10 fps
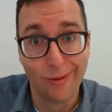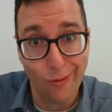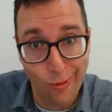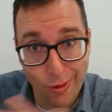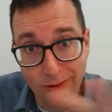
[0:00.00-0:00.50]

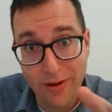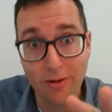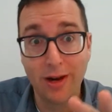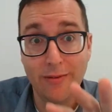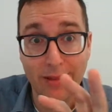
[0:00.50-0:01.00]
all of year
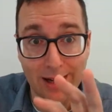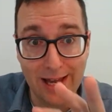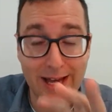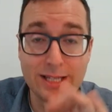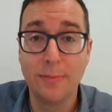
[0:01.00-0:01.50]
11, the
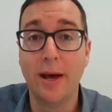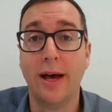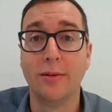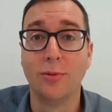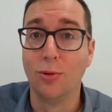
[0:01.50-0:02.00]
last part,
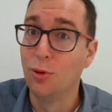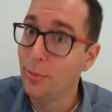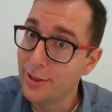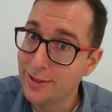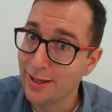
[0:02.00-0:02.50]

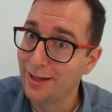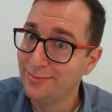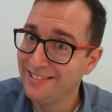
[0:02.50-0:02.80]
almost there,